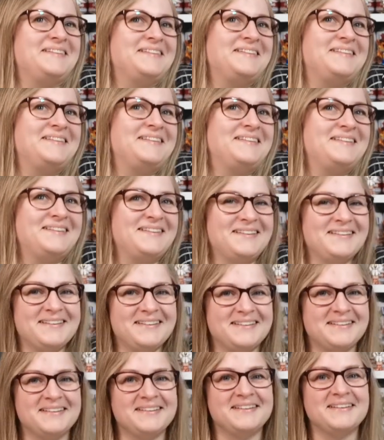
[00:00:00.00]

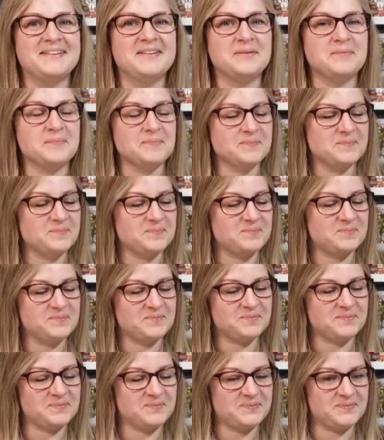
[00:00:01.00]

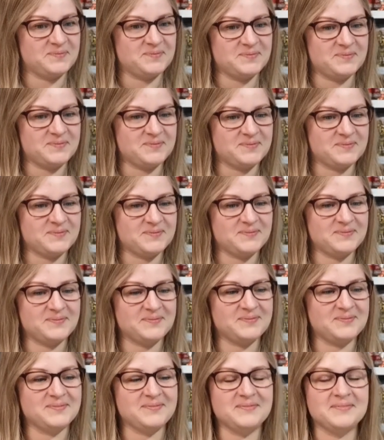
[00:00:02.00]

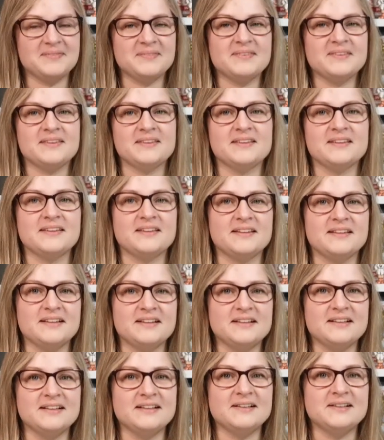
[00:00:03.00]

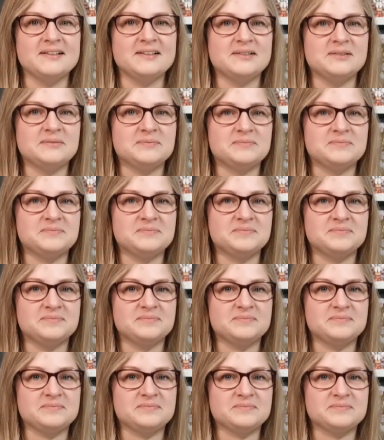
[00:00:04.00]

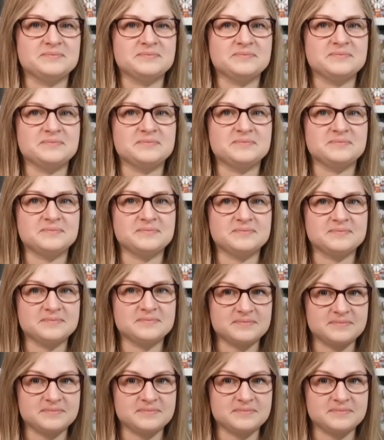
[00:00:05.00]
[no speech]